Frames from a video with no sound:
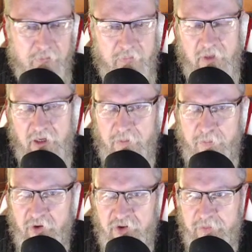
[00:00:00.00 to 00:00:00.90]

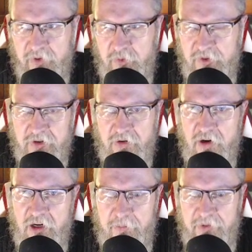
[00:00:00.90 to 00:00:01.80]
impossible to
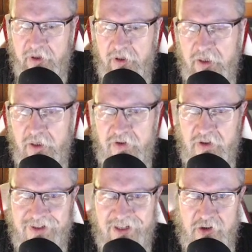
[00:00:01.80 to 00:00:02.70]
ascribe to
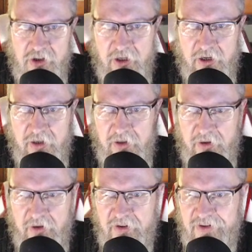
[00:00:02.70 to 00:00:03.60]
nature
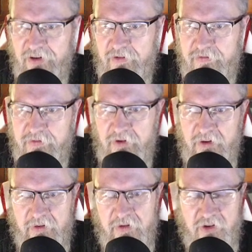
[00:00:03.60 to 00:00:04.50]
itself.
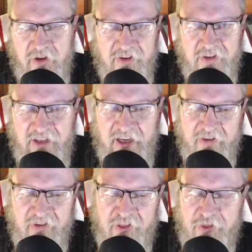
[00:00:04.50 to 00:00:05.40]
Nature doesn't really have
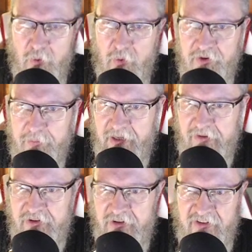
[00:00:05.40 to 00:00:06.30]
a thought
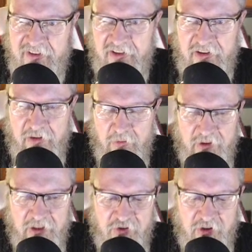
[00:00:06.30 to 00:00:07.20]
about us. That's kind of what
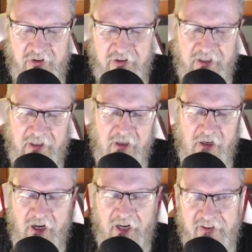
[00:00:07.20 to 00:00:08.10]
Nietzsche is saying.
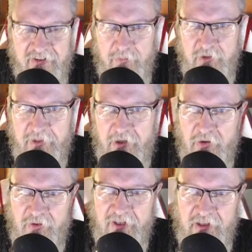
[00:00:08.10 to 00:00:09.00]
And it seems a bit
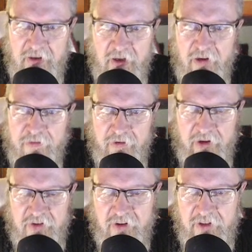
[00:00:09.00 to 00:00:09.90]
odd then for us
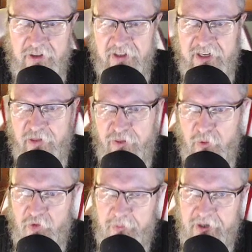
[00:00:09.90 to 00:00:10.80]
to think that our
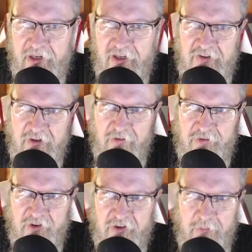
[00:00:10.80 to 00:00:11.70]
thoughts about ourselves
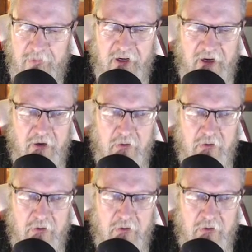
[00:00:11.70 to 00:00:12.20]
are somehow